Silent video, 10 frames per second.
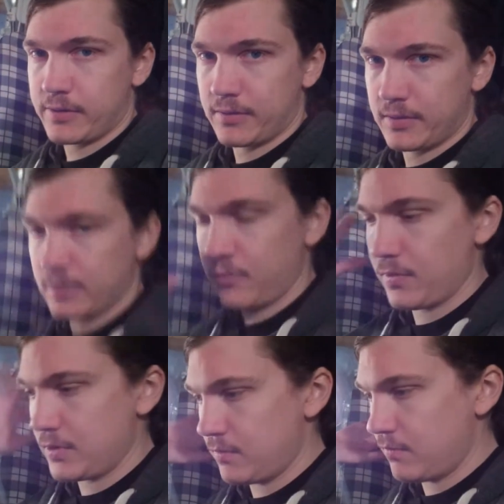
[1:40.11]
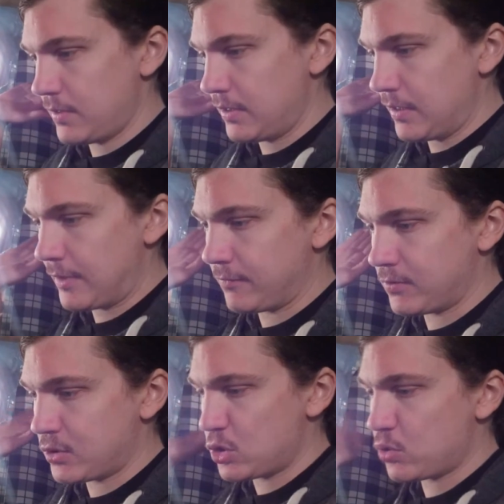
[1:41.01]
It's going to be a lot of
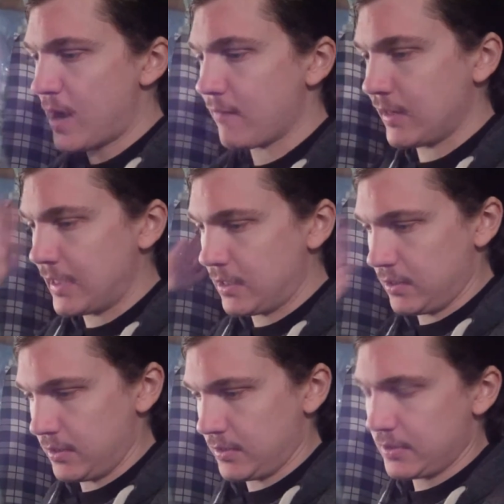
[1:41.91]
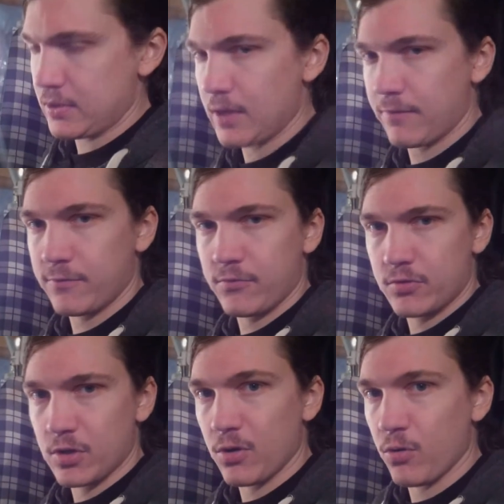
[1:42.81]
traveling and stuff.
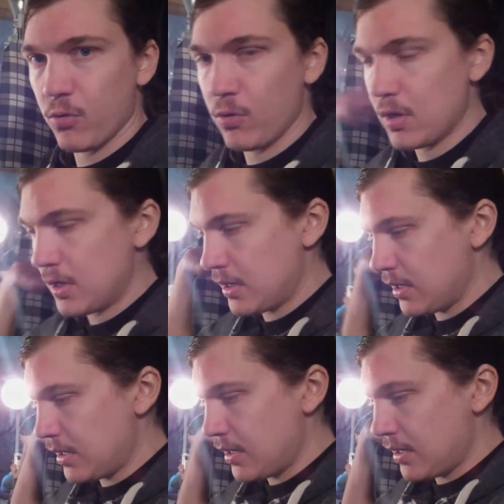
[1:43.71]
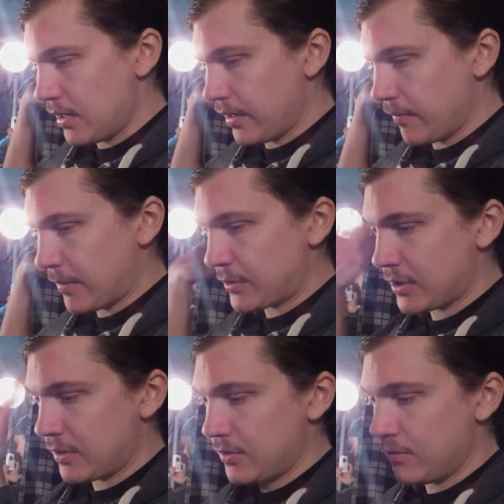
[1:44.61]
So um, I'm just
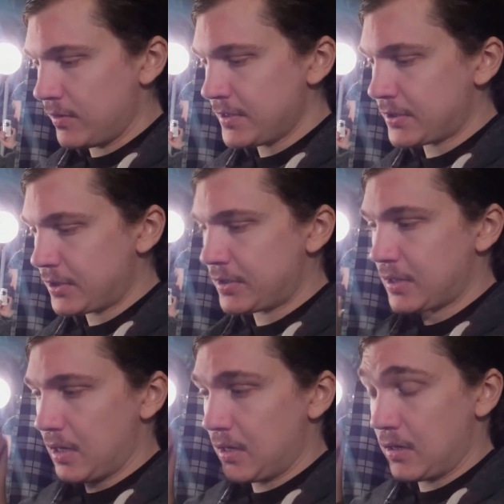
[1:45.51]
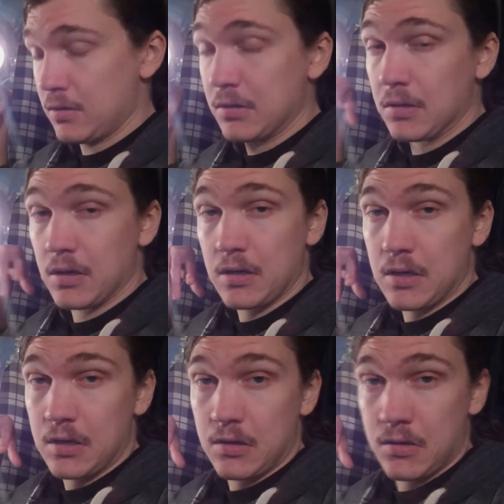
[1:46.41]
going to do this, and
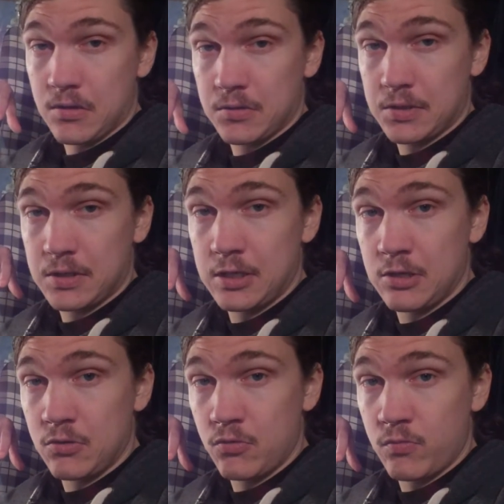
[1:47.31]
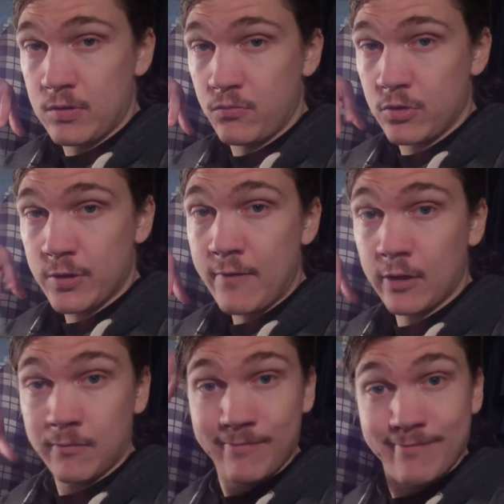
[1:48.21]
I'll see you when we're traveling.